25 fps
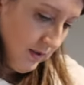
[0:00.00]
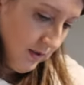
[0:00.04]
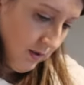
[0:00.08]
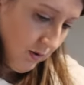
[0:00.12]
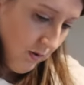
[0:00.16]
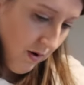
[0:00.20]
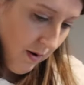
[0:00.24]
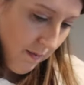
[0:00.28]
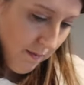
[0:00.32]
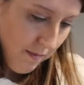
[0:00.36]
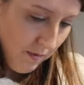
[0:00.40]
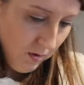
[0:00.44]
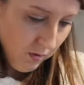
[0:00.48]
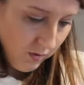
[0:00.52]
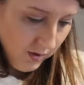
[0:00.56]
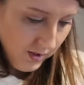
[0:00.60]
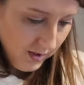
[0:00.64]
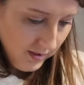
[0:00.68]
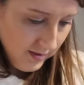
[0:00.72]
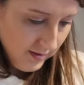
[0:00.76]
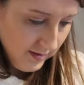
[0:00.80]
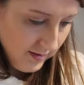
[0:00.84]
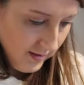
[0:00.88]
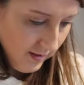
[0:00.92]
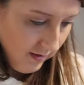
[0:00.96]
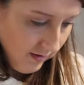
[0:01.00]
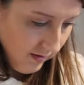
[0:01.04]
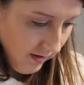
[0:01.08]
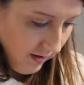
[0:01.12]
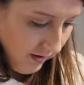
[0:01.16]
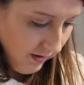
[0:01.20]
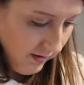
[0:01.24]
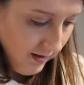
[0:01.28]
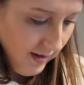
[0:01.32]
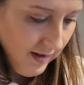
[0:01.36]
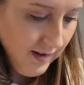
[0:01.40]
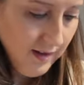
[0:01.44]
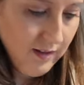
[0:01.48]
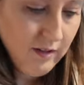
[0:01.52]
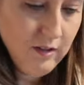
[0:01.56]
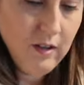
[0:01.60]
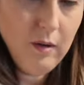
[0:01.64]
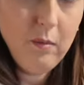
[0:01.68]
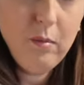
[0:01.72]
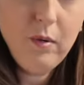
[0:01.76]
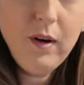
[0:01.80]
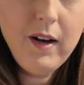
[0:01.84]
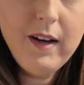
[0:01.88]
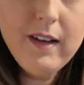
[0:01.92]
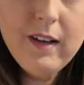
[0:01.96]
Quite bulky to sell those, they're
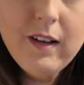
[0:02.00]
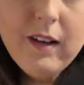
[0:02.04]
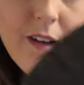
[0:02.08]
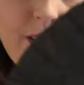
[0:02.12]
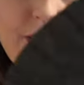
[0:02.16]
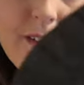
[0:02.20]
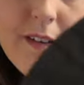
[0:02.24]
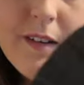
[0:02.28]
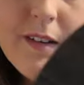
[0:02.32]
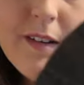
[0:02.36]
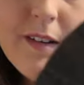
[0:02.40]
literally brand new.